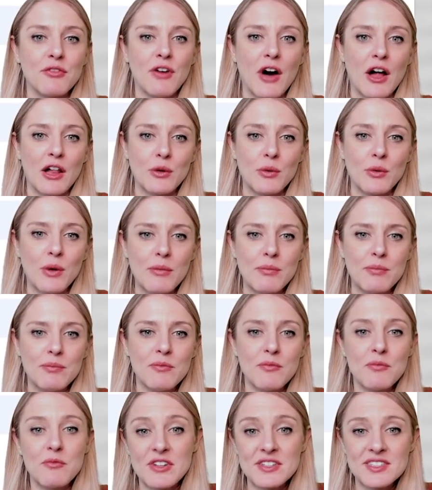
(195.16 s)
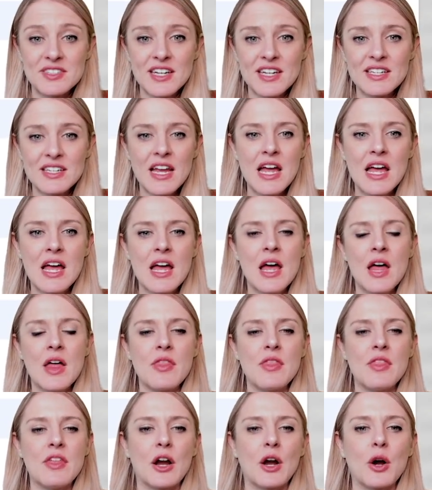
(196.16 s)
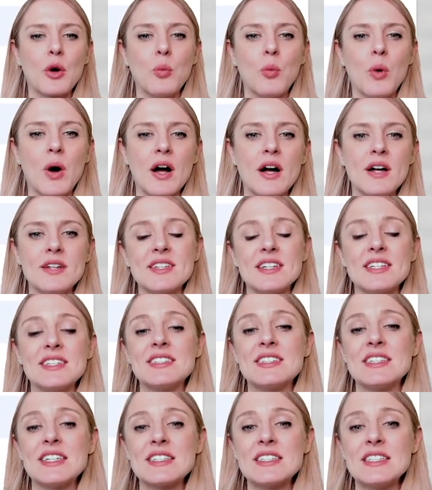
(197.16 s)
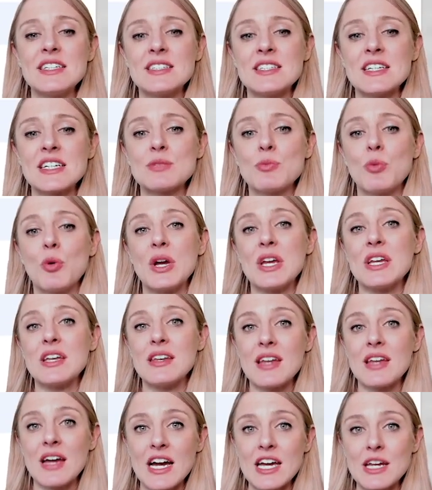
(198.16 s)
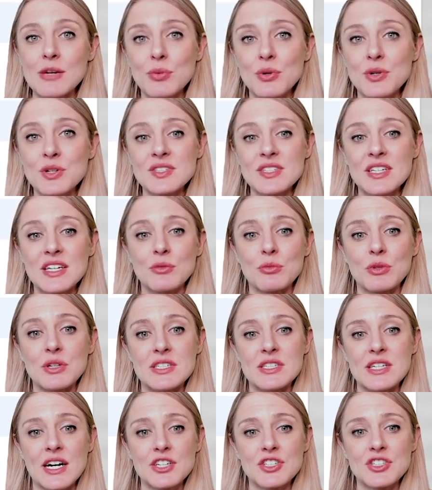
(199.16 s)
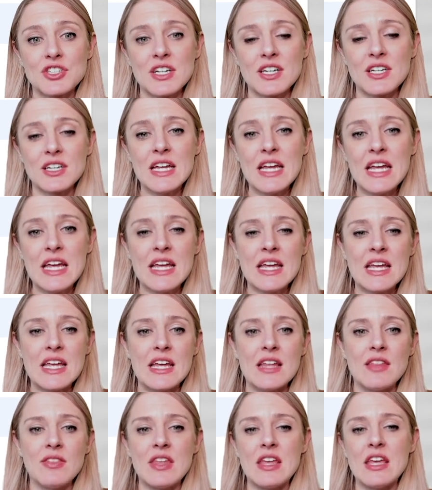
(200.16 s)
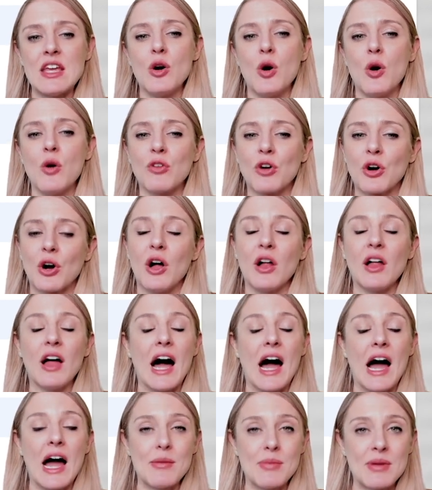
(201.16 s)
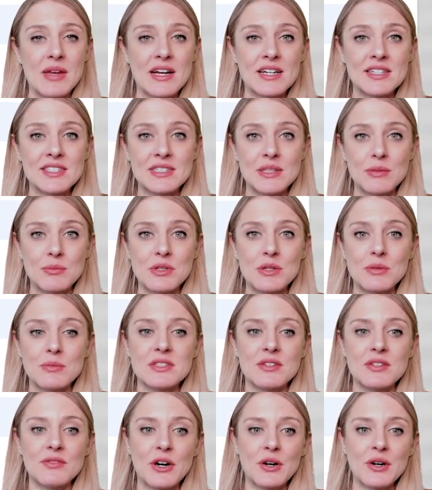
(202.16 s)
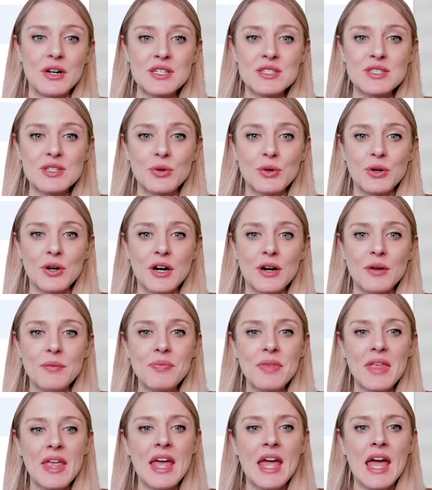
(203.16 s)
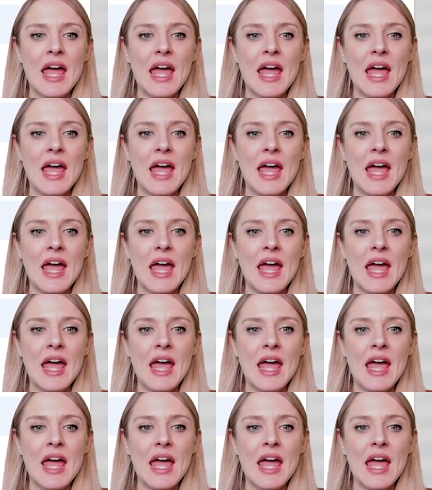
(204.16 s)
follow-up visit, there was a 66.9% reduction in the overall IBS symptom severity score.